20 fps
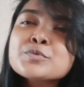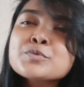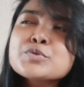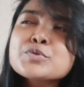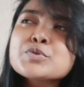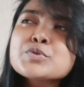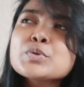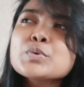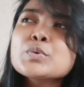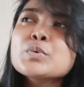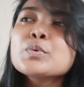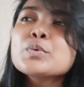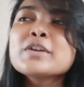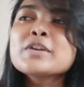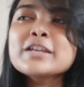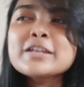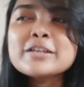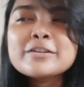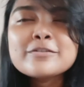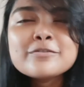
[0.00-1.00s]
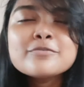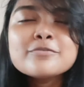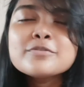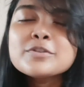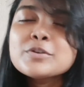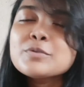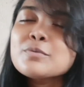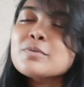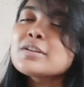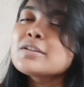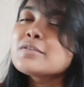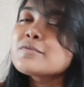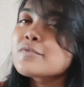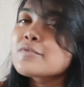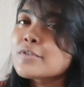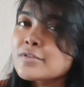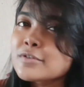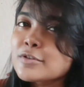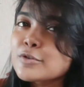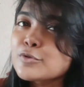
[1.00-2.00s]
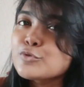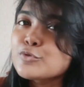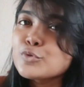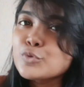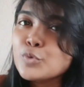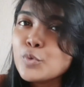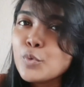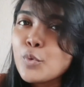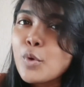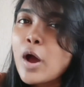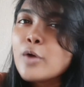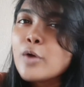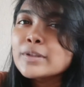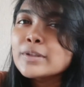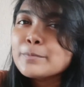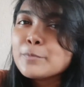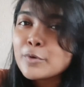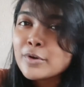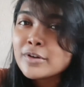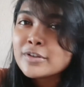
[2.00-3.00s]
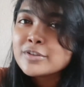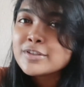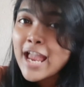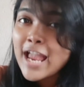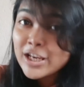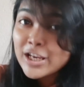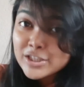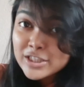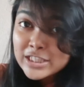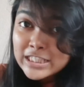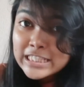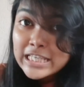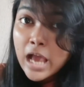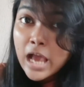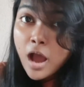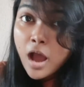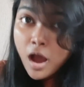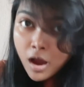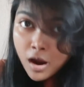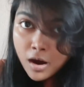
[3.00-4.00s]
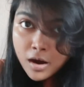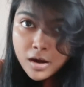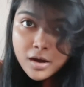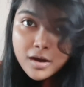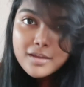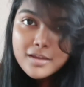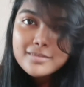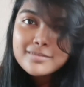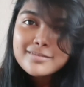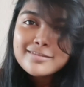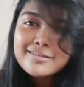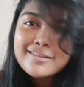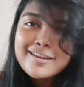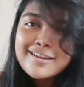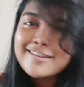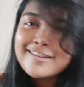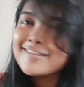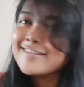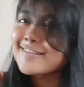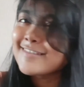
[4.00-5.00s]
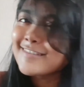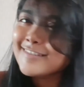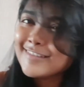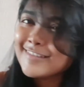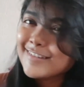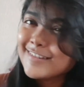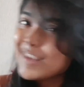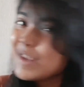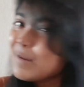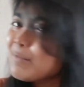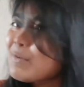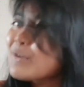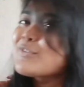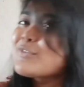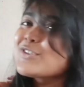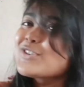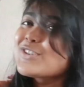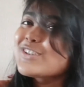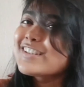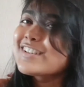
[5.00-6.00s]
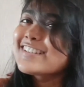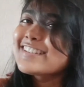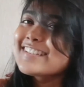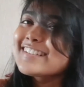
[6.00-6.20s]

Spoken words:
So if you're interested to know how the products actually are, then keep on watching.